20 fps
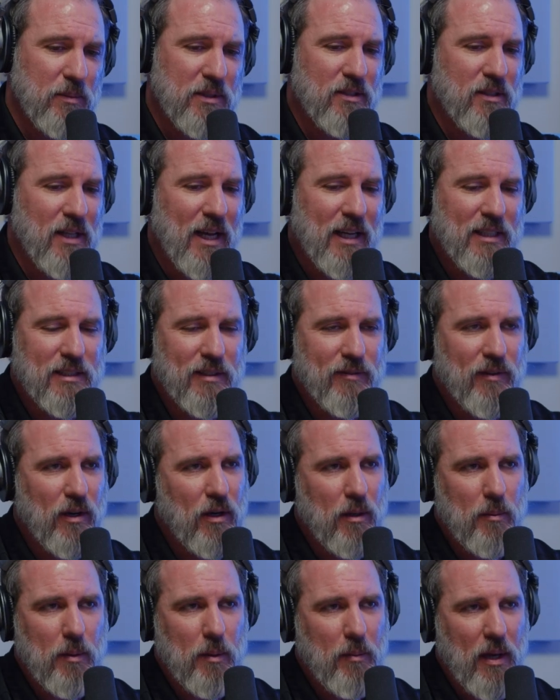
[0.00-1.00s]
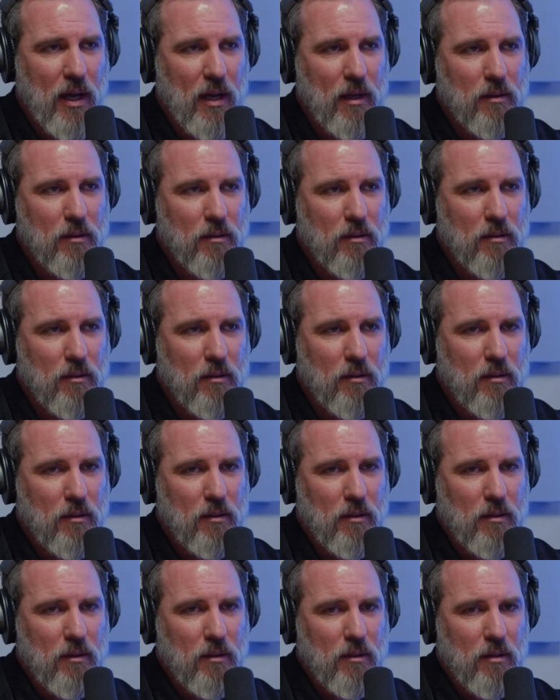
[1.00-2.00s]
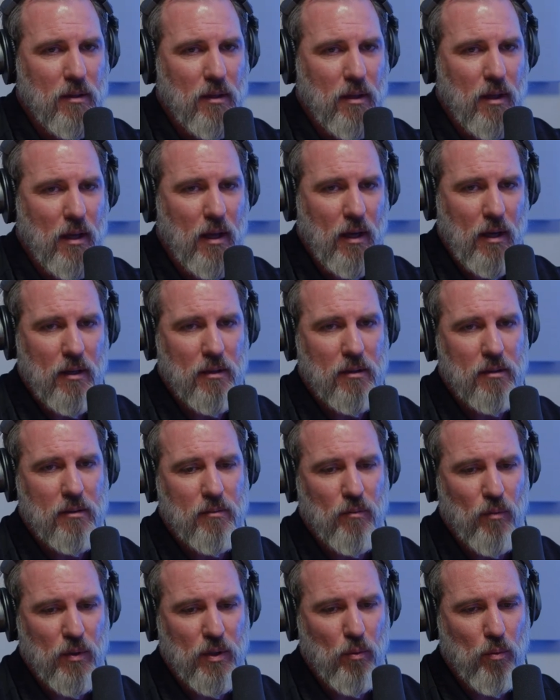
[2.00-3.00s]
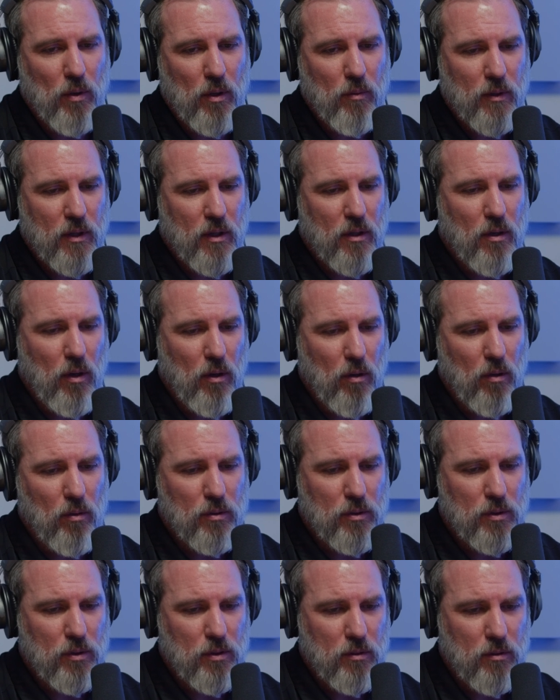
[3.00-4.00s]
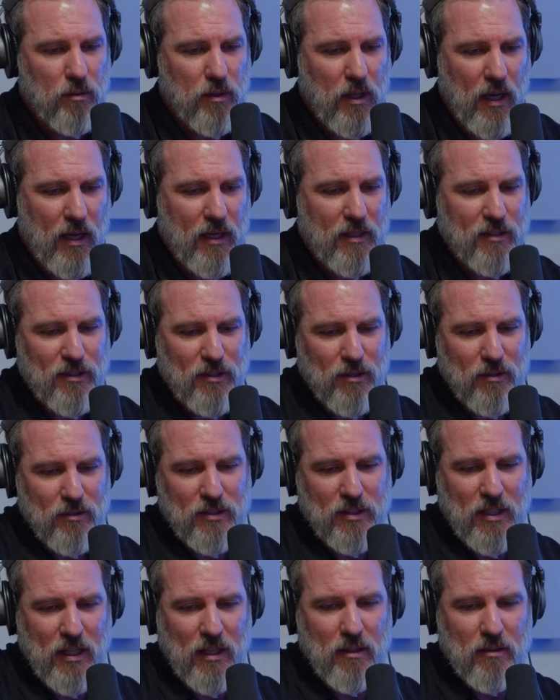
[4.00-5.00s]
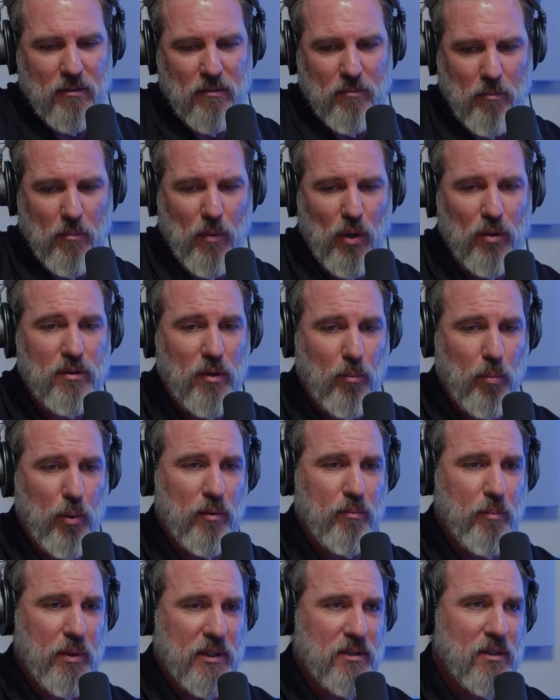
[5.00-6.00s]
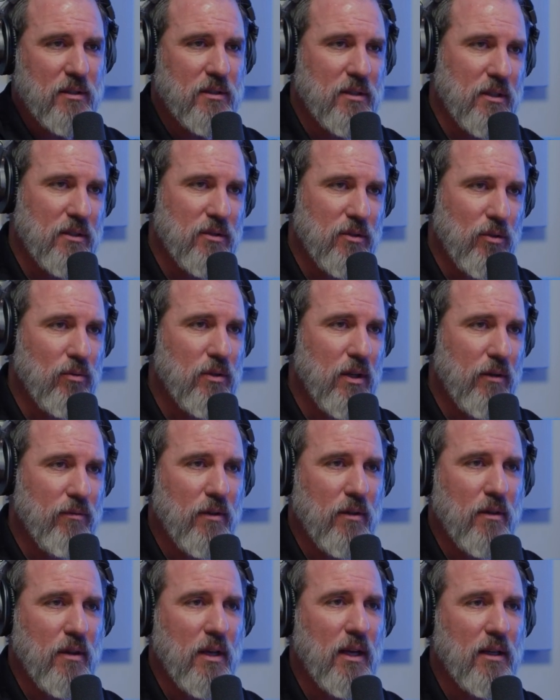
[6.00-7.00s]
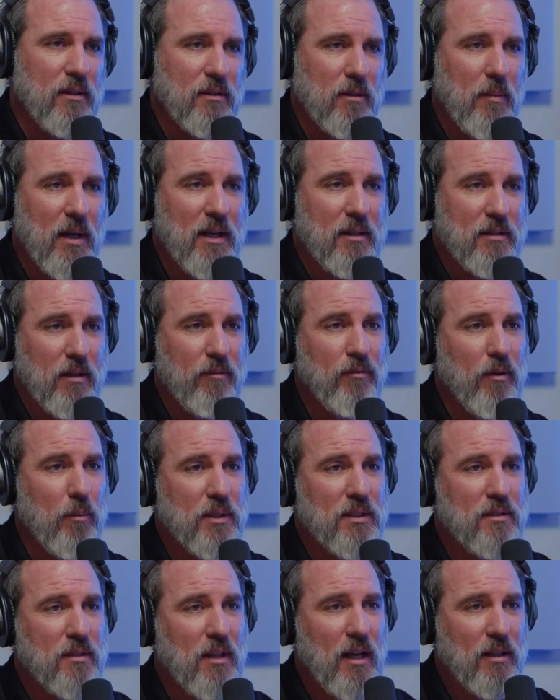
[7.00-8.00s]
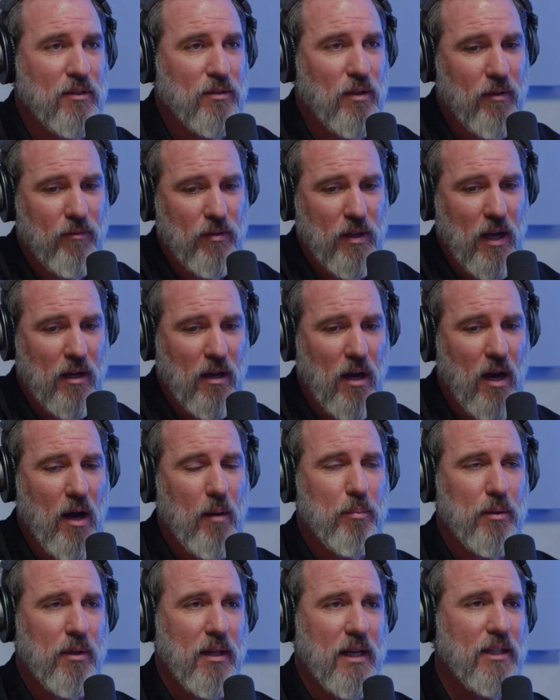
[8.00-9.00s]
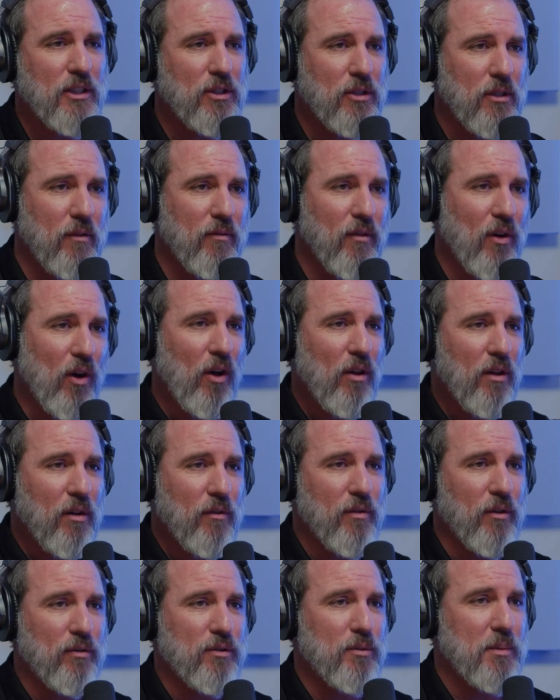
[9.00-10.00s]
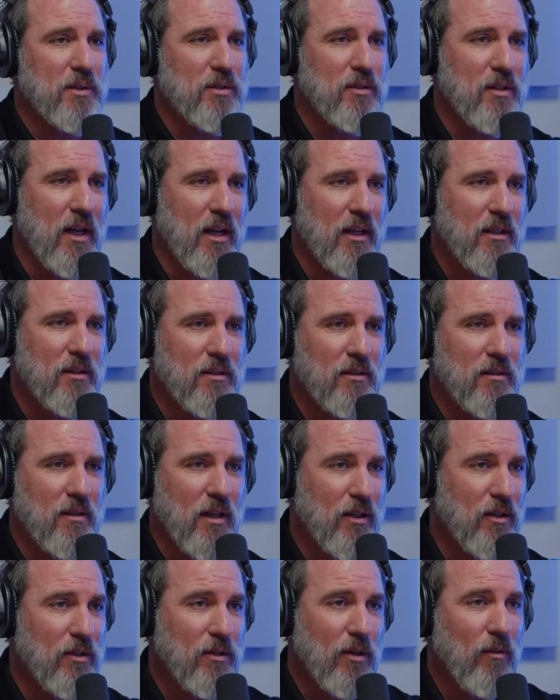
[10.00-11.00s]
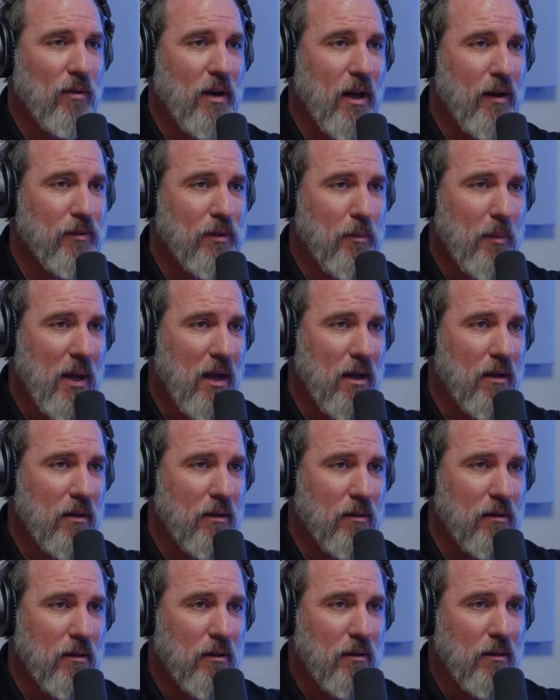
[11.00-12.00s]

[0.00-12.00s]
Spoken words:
mistakes have already been made. And when you work with a coach that has seen multiple businesses do different things and make different mistakes, you have that compilation of all of those mistakes that you don't have to make.